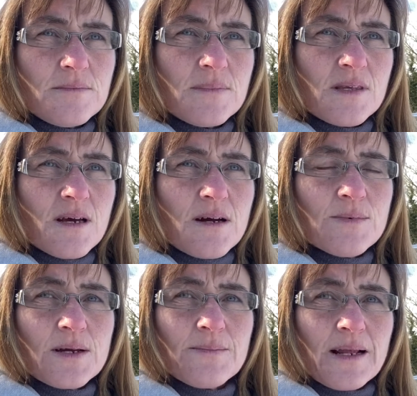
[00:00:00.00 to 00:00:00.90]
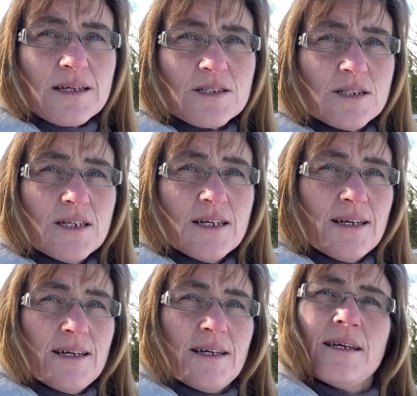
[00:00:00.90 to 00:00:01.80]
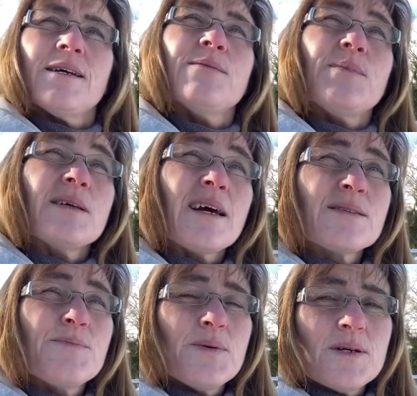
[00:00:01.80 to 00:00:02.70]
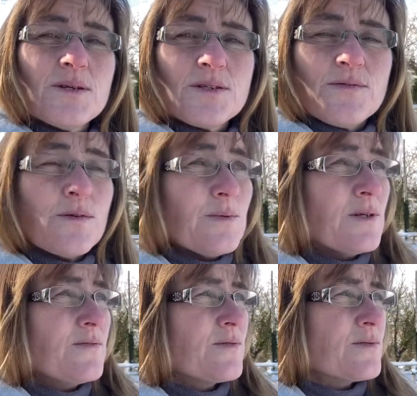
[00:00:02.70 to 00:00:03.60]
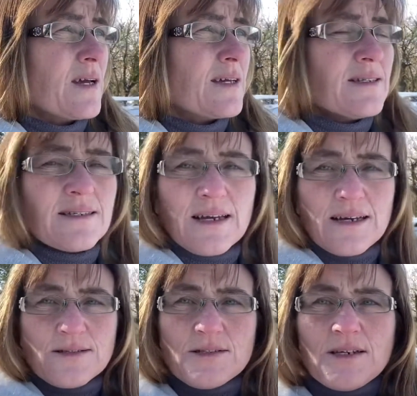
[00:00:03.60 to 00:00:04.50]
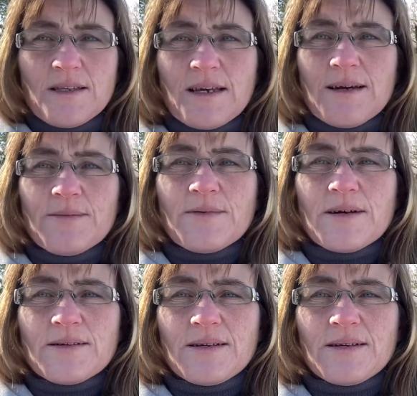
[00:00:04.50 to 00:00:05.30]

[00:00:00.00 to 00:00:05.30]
We can manage. But yeah, it's beautiful day today. I'll just turn the camera around,